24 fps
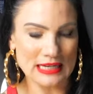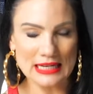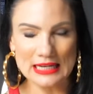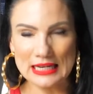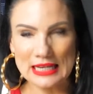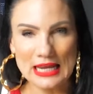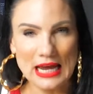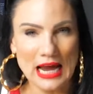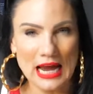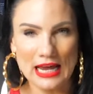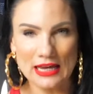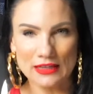
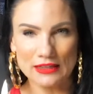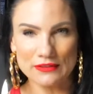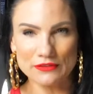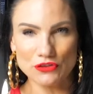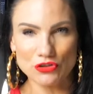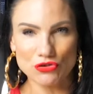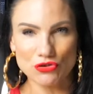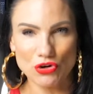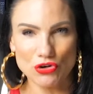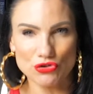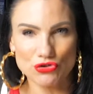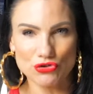any aisle of
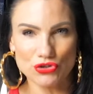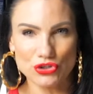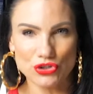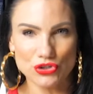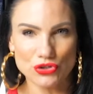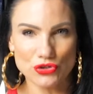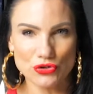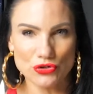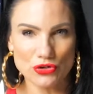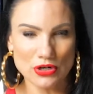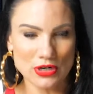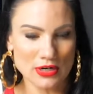the grocery
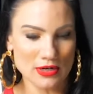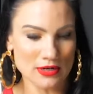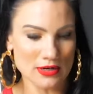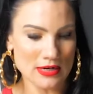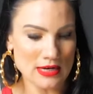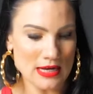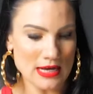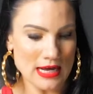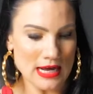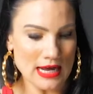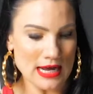store.